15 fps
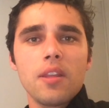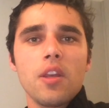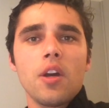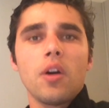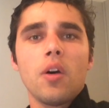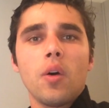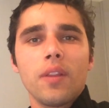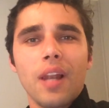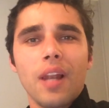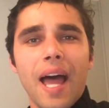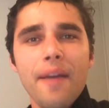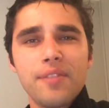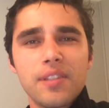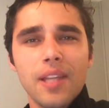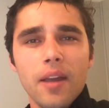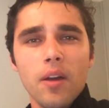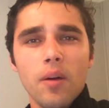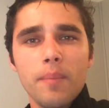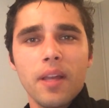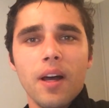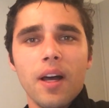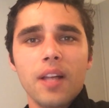and your own lifestyle,
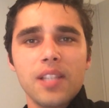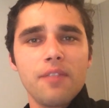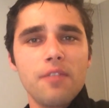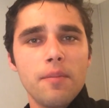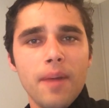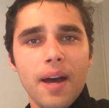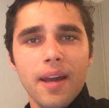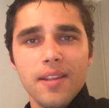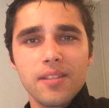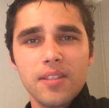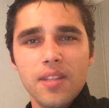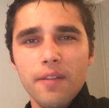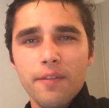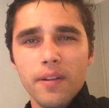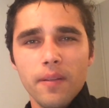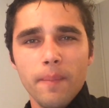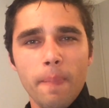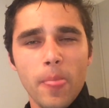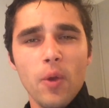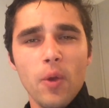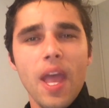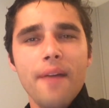because everybody is different.
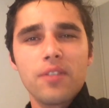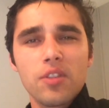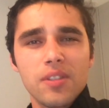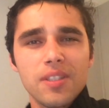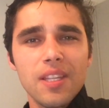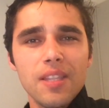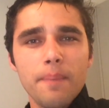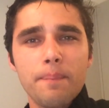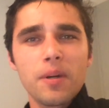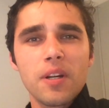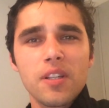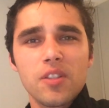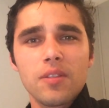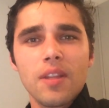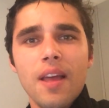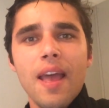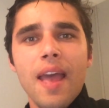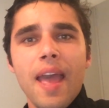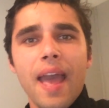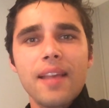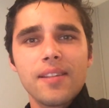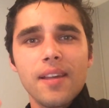We have to see the person
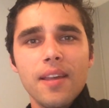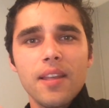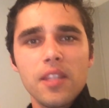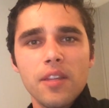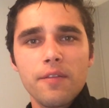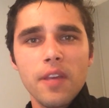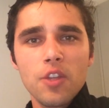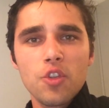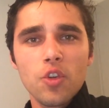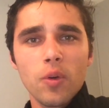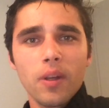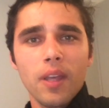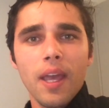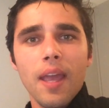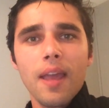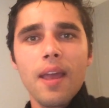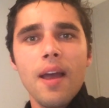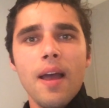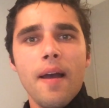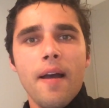as an individual, okay?